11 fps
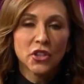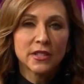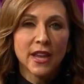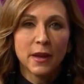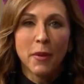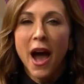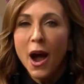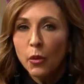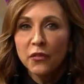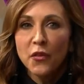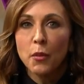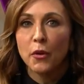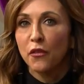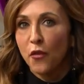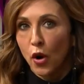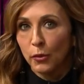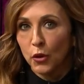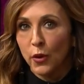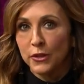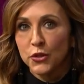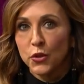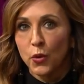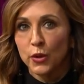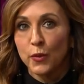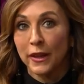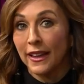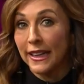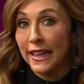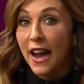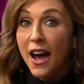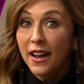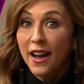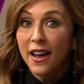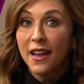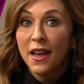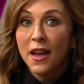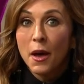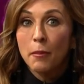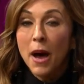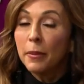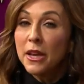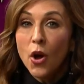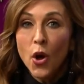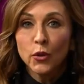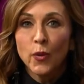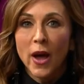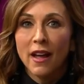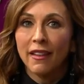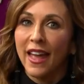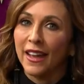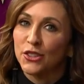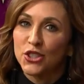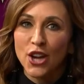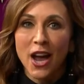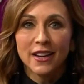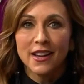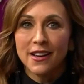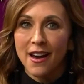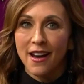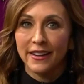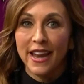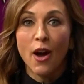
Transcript: She's a powerful performer who has toured with Lady Gaga, Bobby Caldwell, and Chaka Khan.